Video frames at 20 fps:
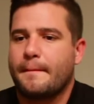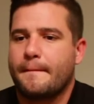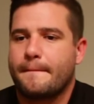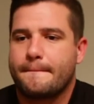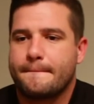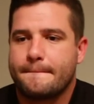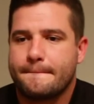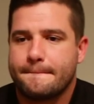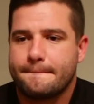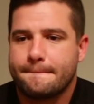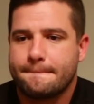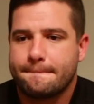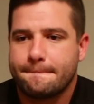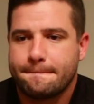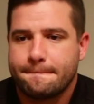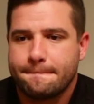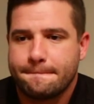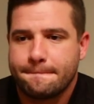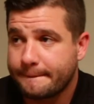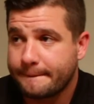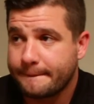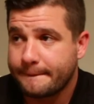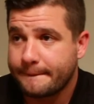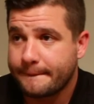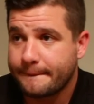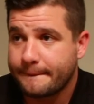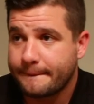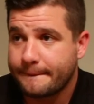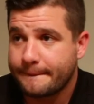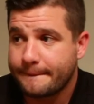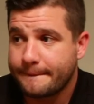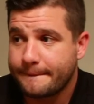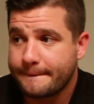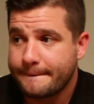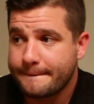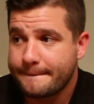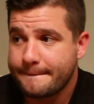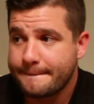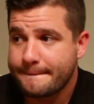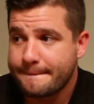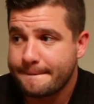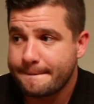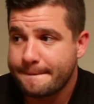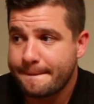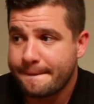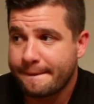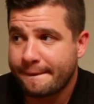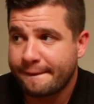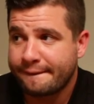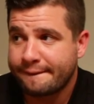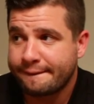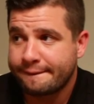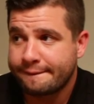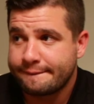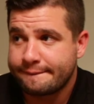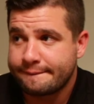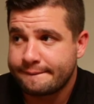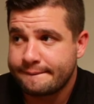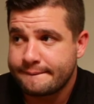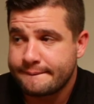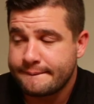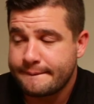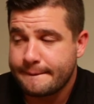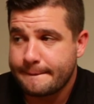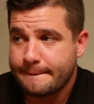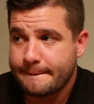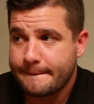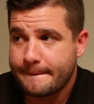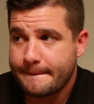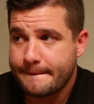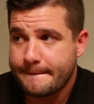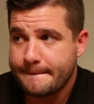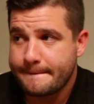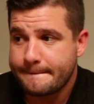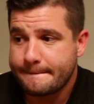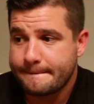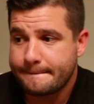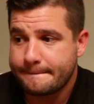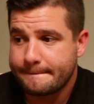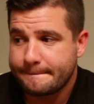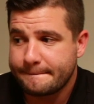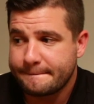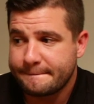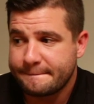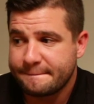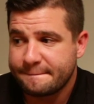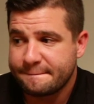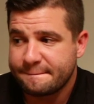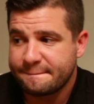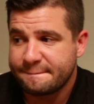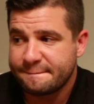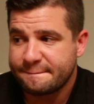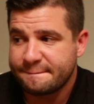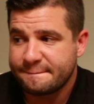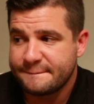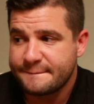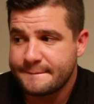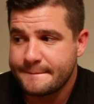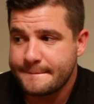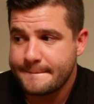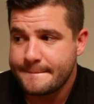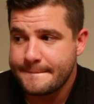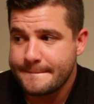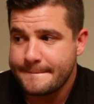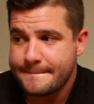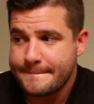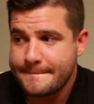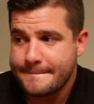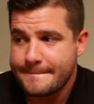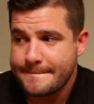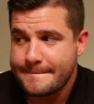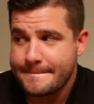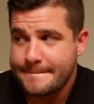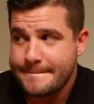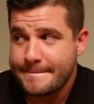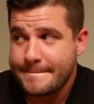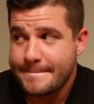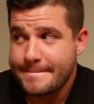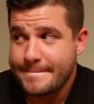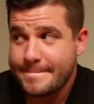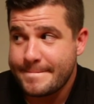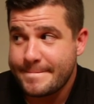This person isn't speaking.